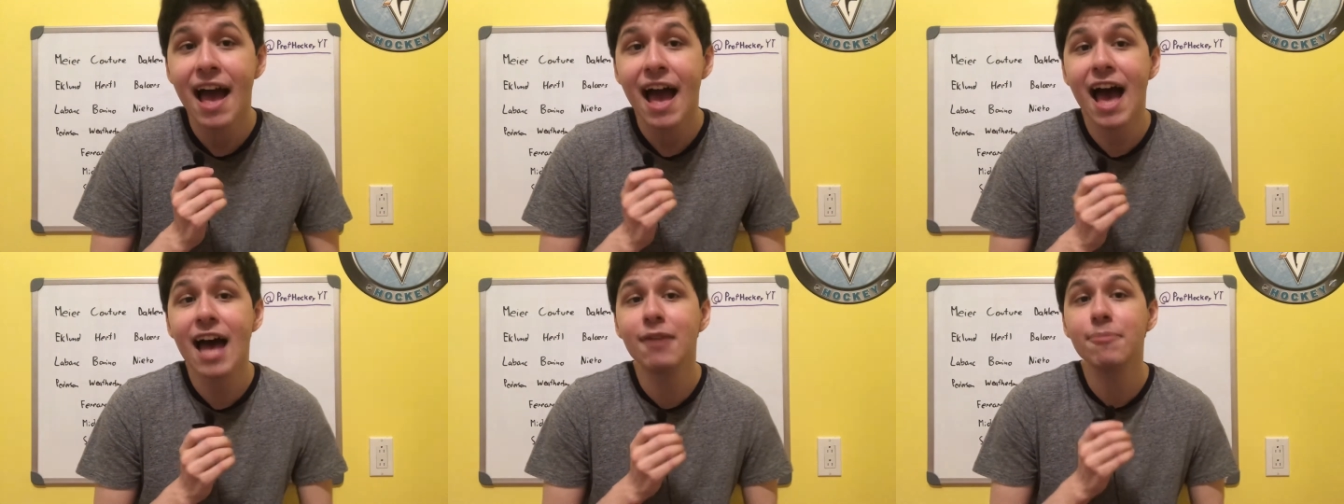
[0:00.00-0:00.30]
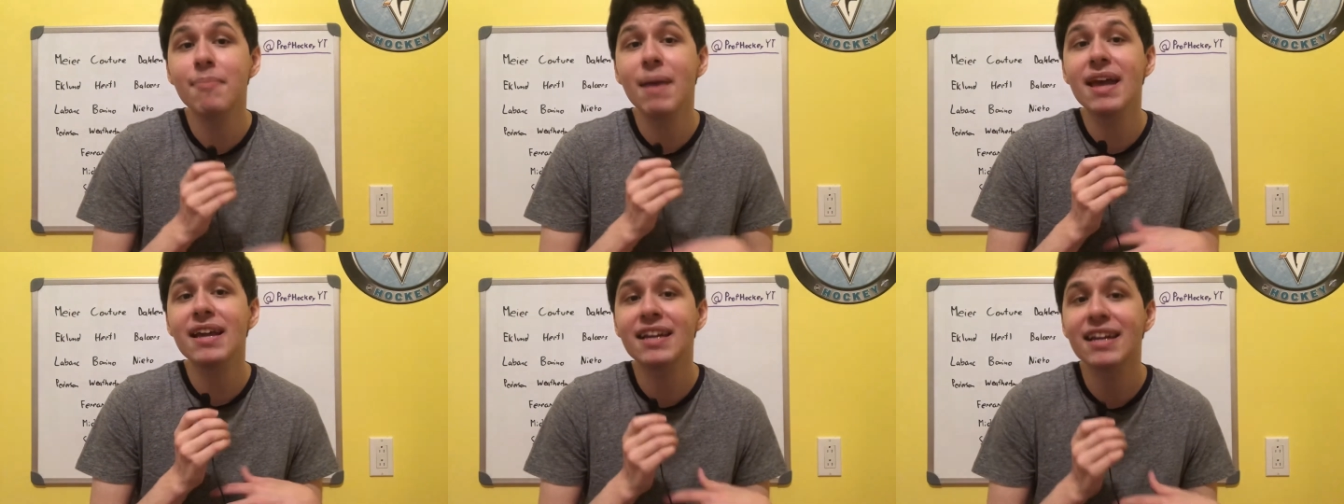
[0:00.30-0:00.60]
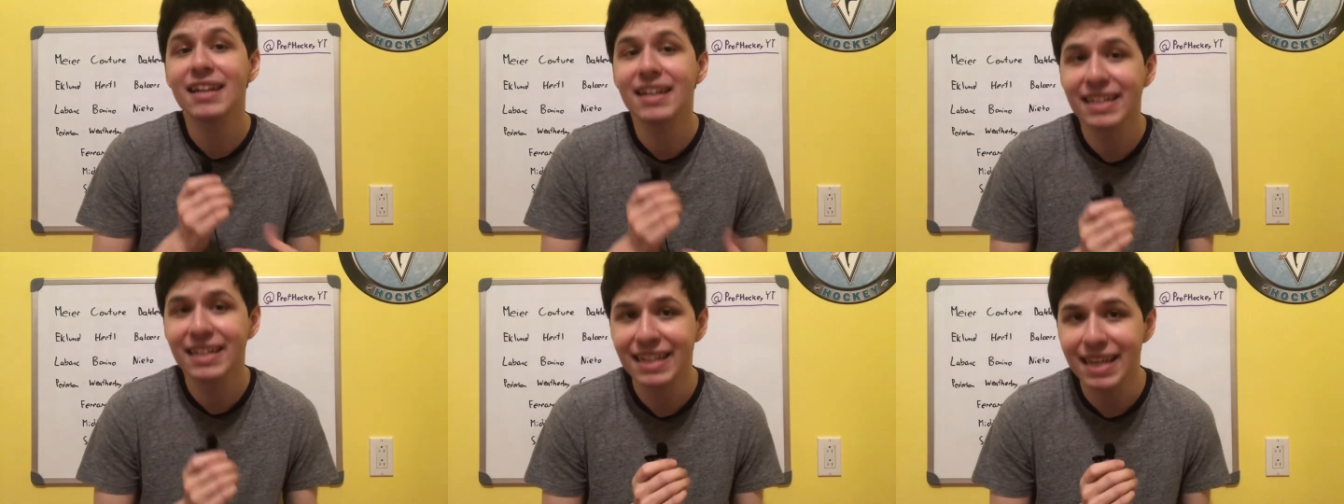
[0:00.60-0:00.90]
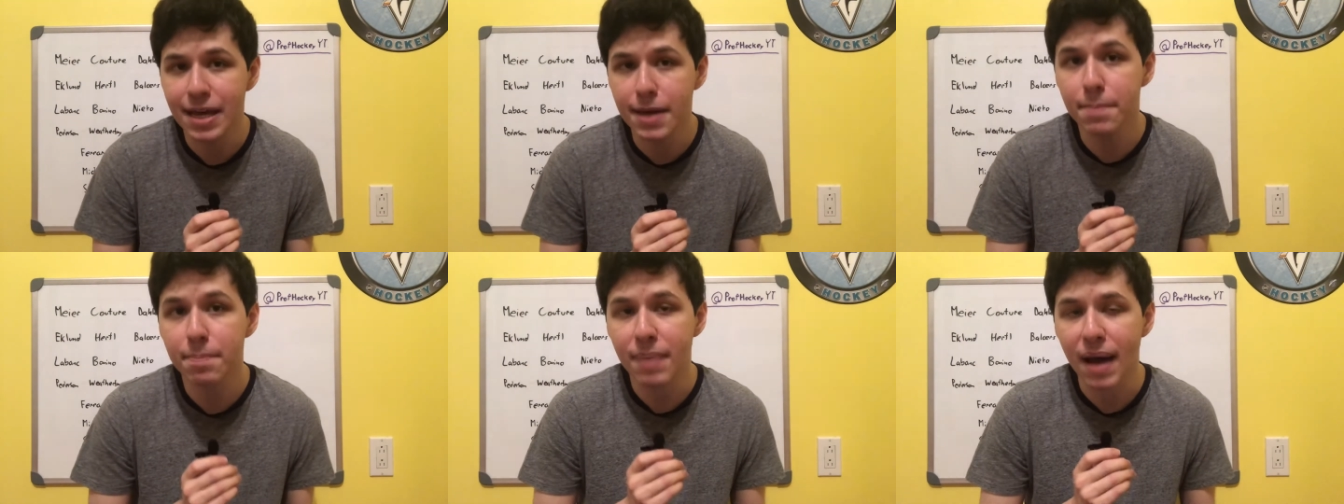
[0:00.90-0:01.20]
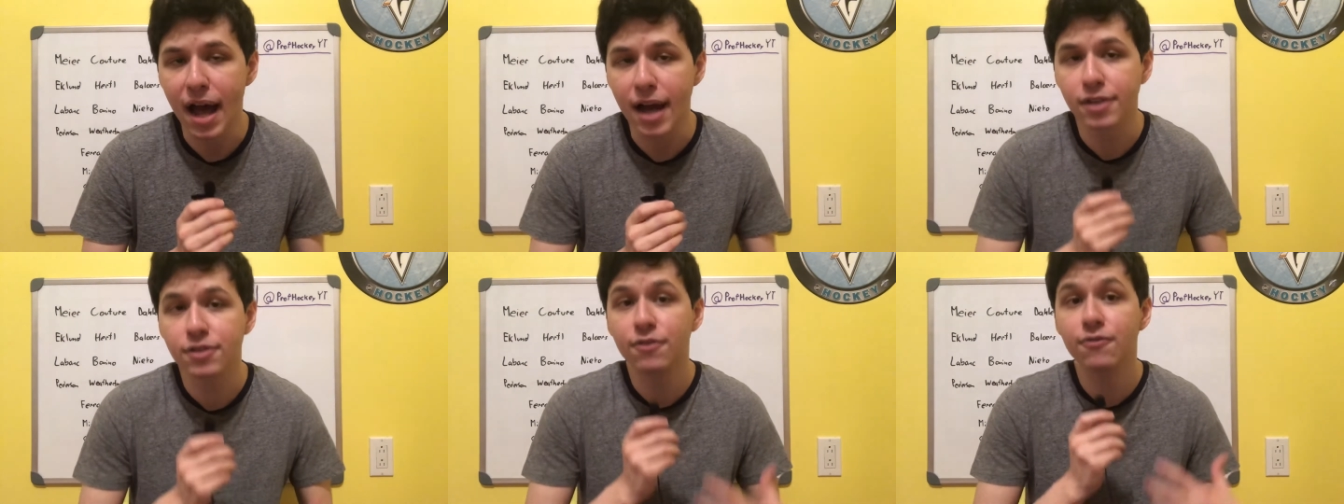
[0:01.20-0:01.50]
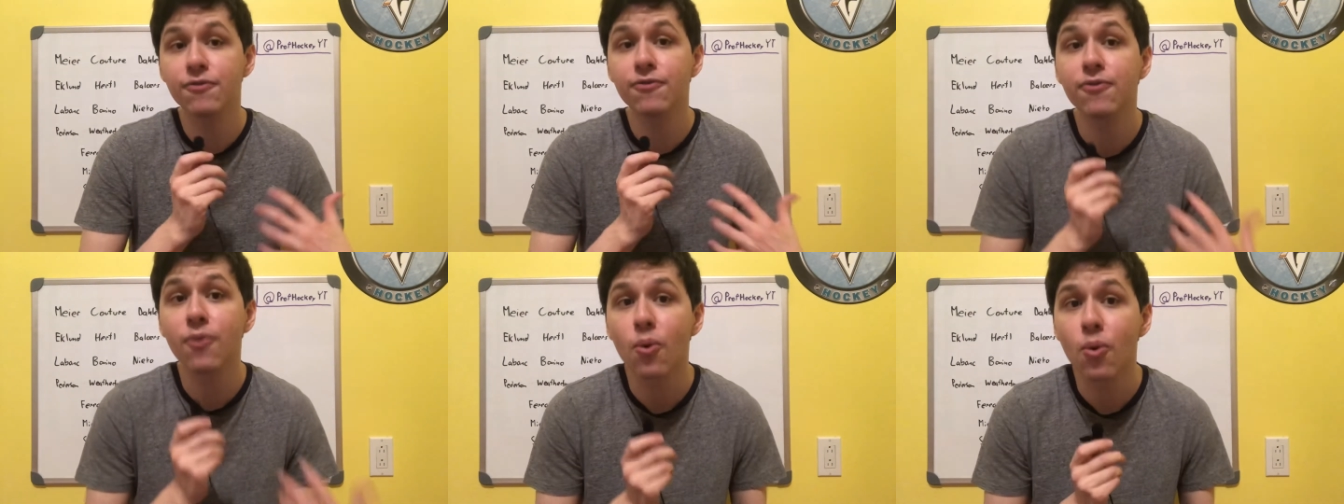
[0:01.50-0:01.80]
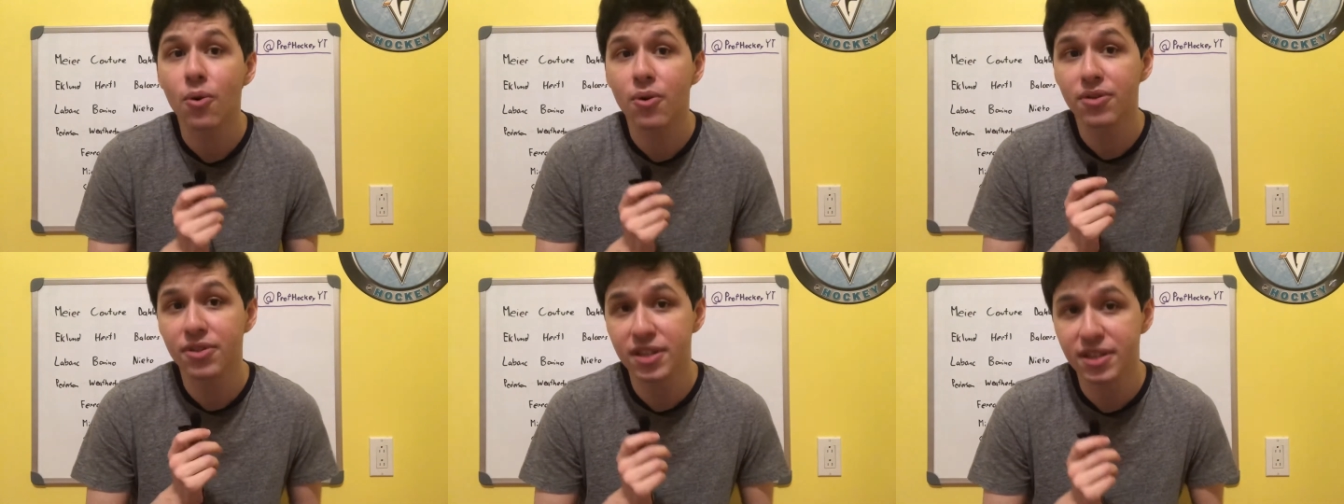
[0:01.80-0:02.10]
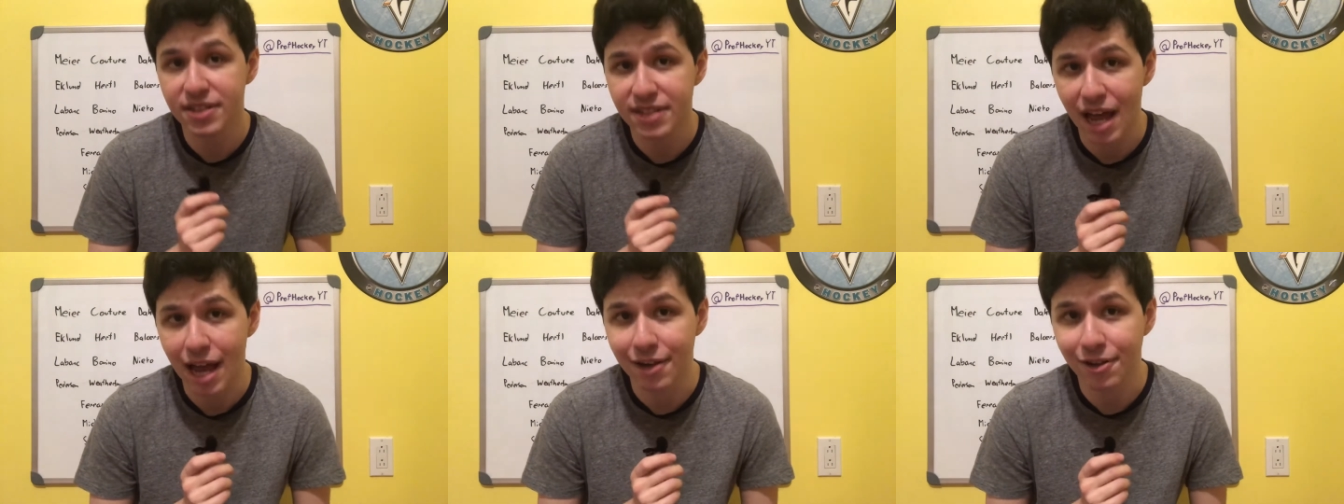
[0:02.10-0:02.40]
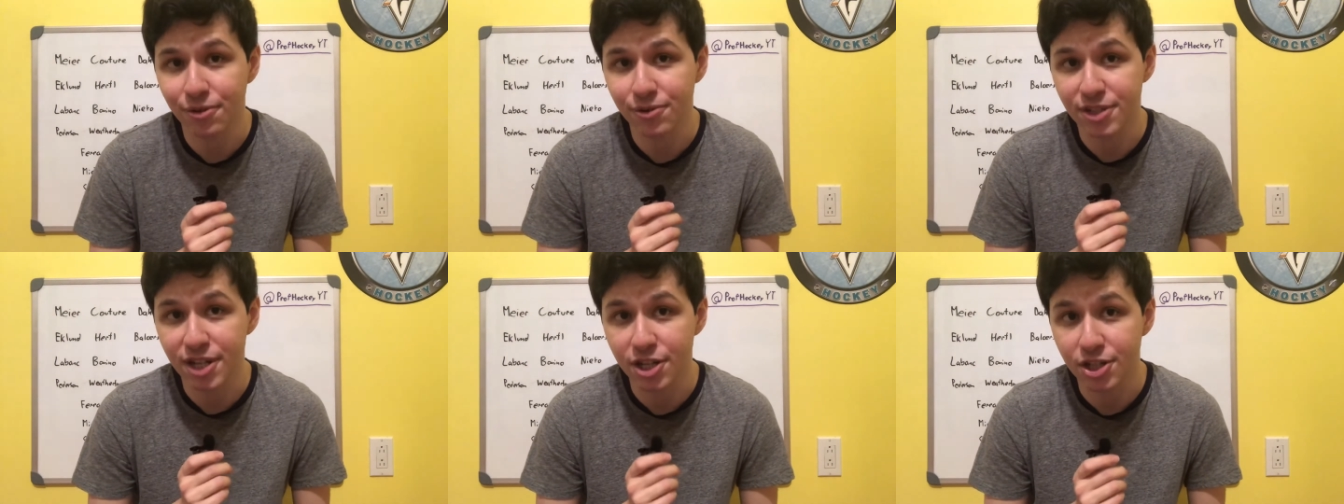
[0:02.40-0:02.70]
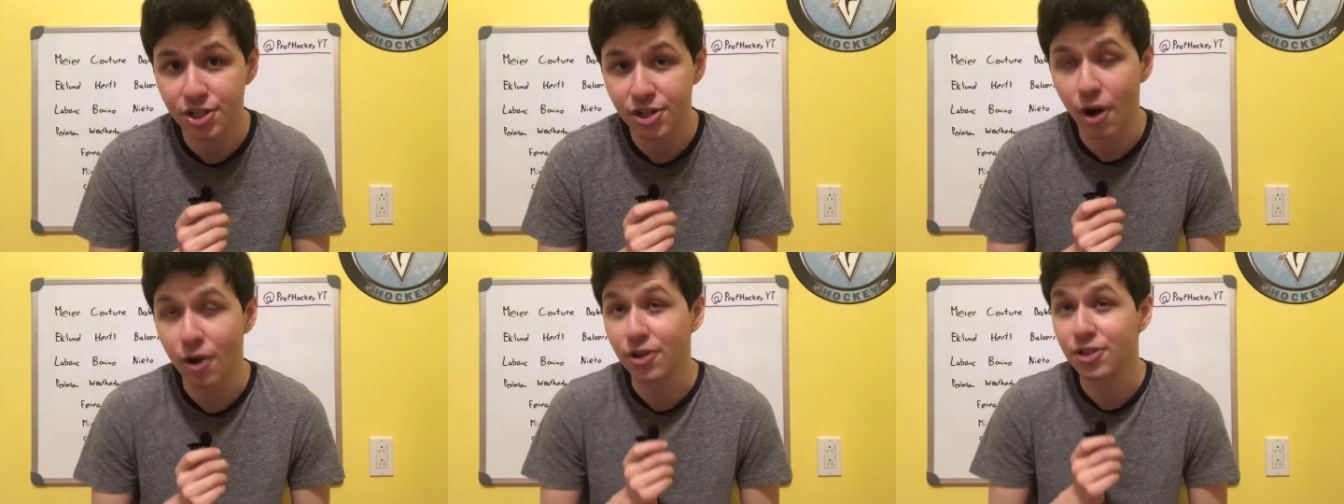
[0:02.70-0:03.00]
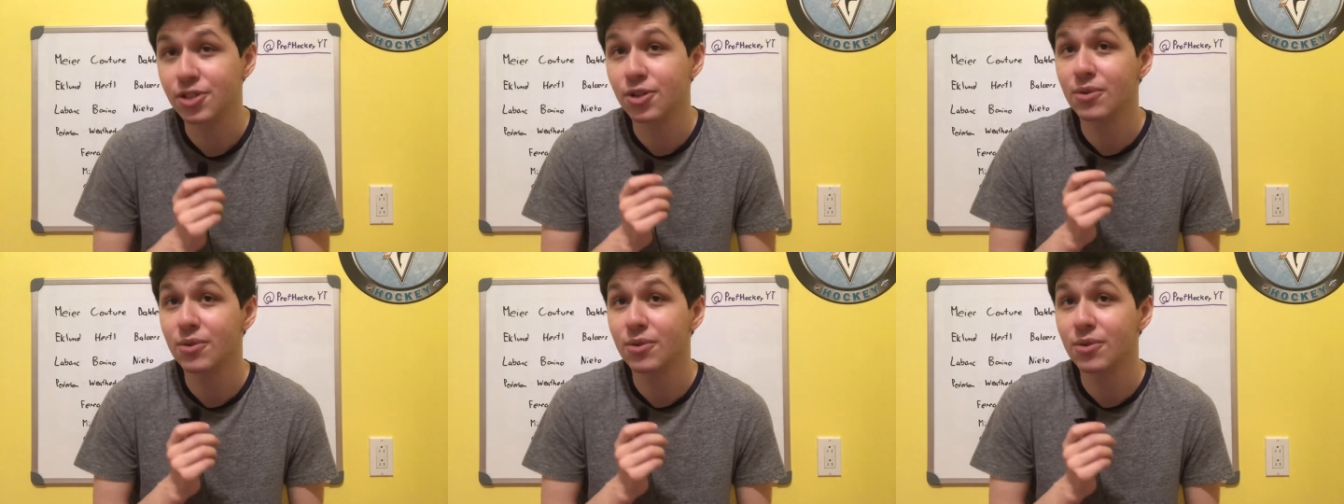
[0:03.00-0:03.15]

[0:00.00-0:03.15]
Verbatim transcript: and making an impact for the San Jose Sharks.